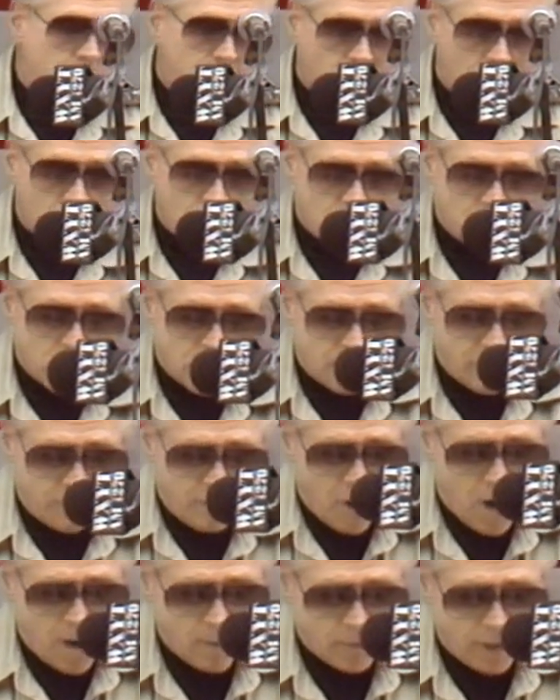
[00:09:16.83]
of explosives in
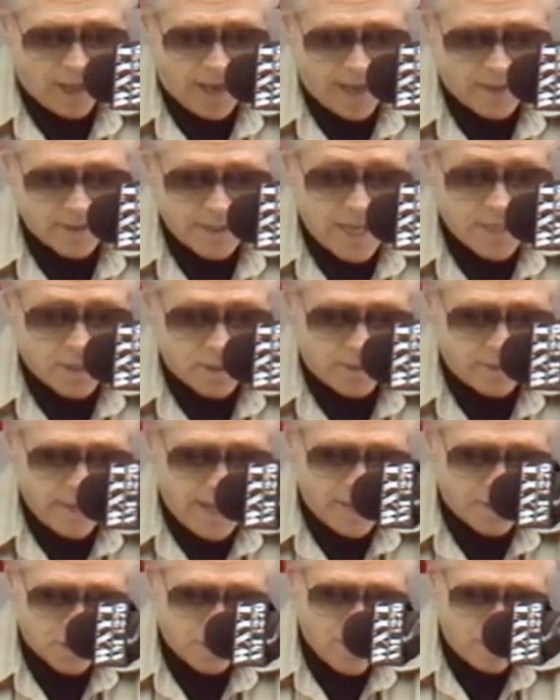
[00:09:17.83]
farmlands.
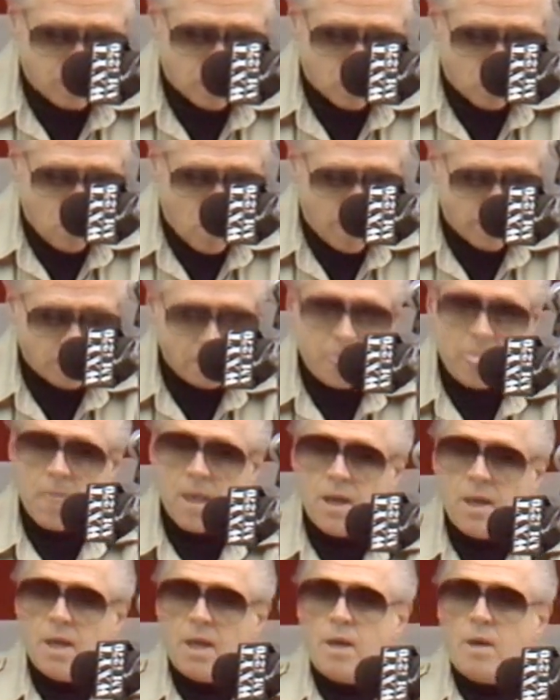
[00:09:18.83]
That's number one.
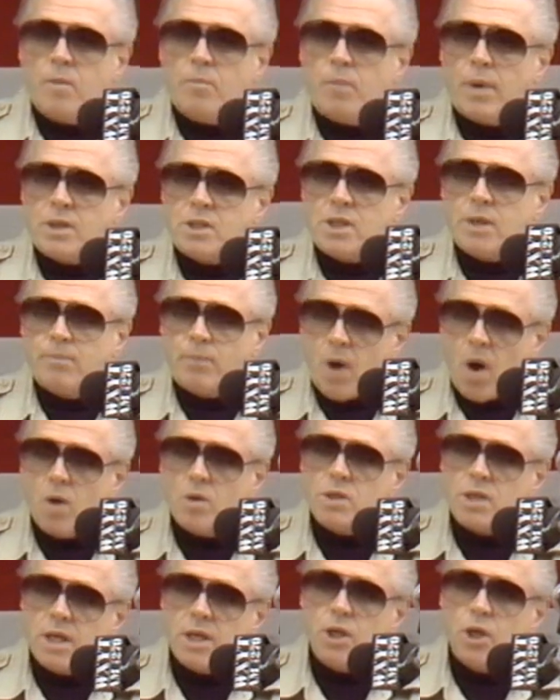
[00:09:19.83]
But
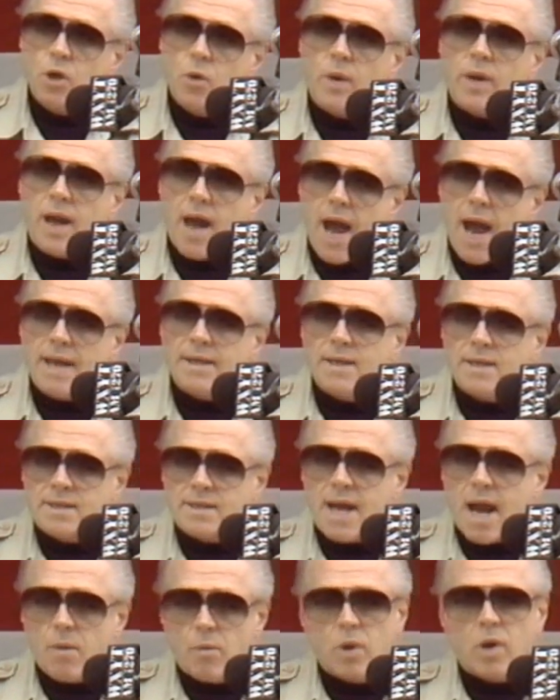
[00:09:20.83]
supposing you and I
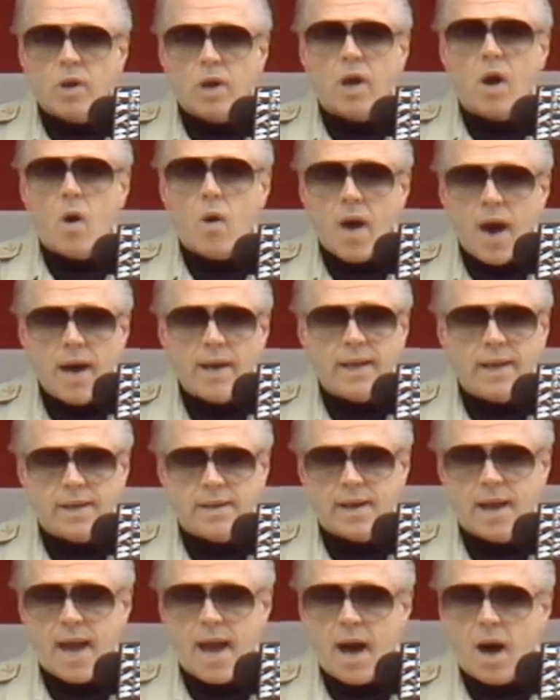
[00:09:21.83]
decide we're going to go
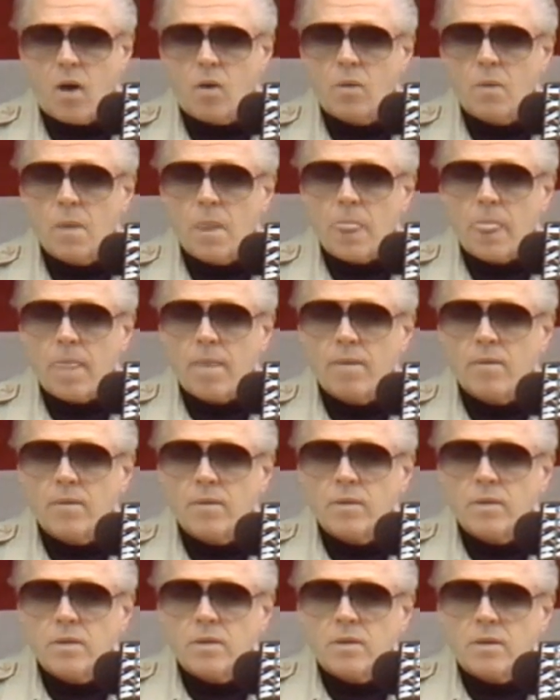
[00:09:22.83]
hunting now.
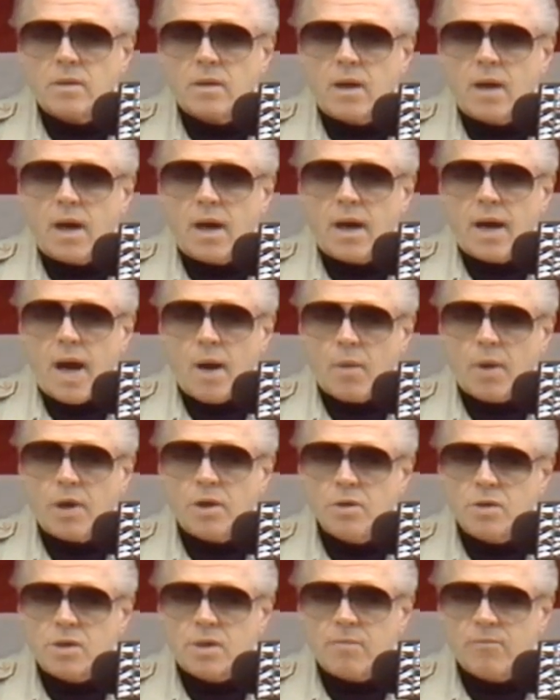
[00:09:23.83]
I
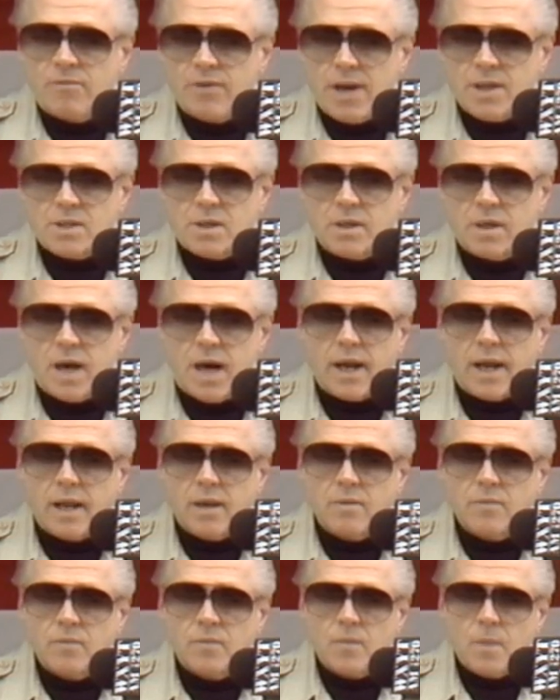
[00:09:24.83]
want to do some pheasant
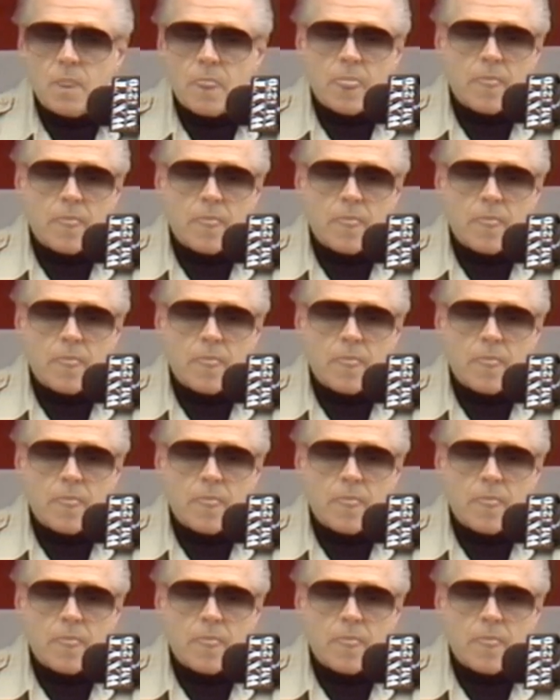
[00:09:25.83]
hunting.